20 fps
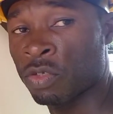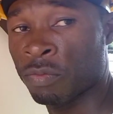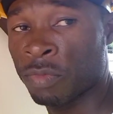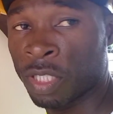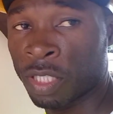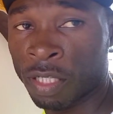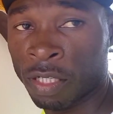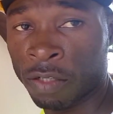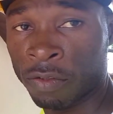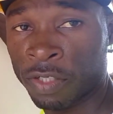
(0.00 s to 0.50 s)
to
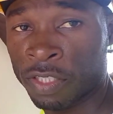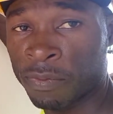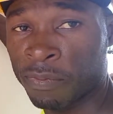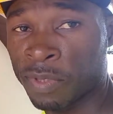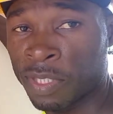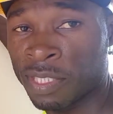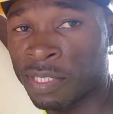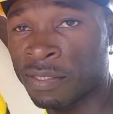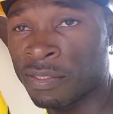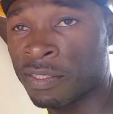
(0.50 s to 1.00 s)
be all is,
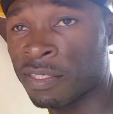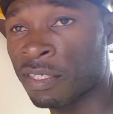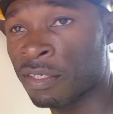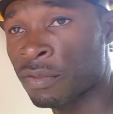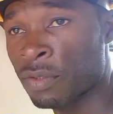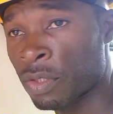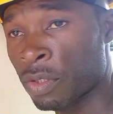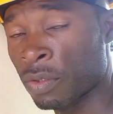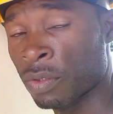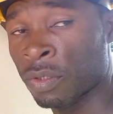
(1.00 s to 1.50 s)
is
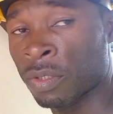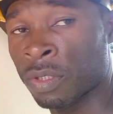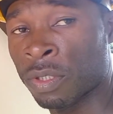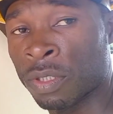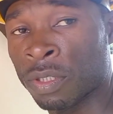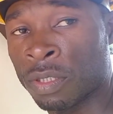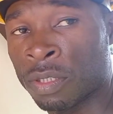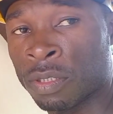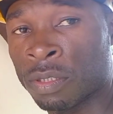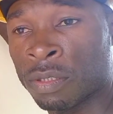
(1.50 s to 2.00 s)
zero.
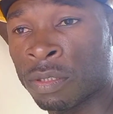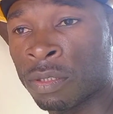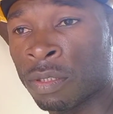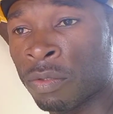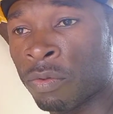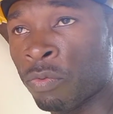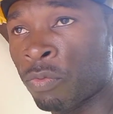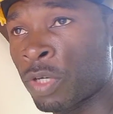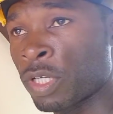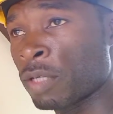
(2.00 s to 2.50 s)

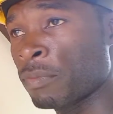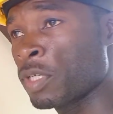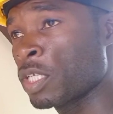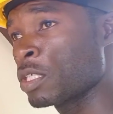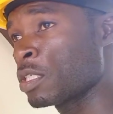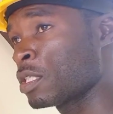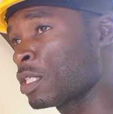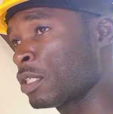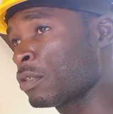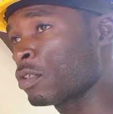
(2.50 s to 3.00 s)
When I mean
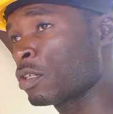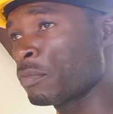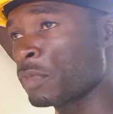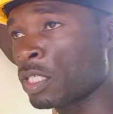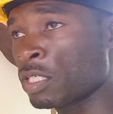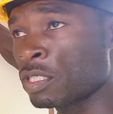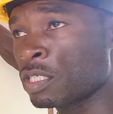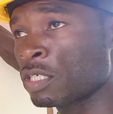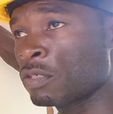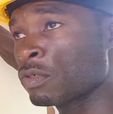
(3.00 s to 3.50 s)
zero, I
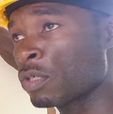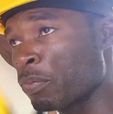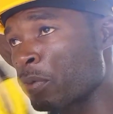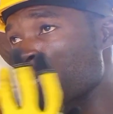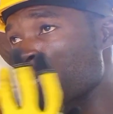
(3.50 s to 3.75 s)
mean 0